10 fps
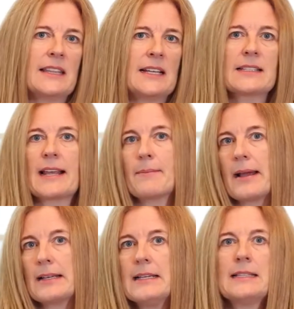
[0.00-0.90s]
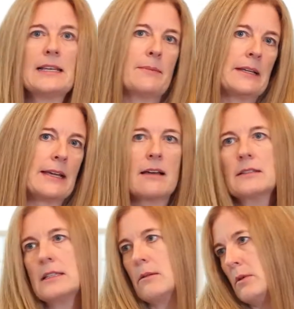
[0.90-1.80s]
things like magnesium and
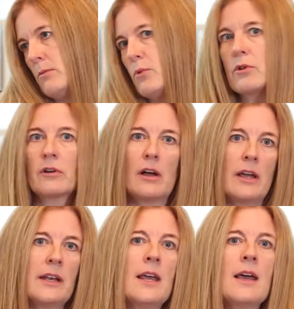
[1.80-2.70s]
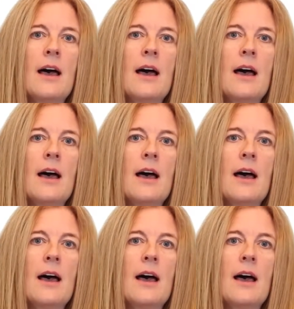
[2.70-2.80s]
calcium and boron.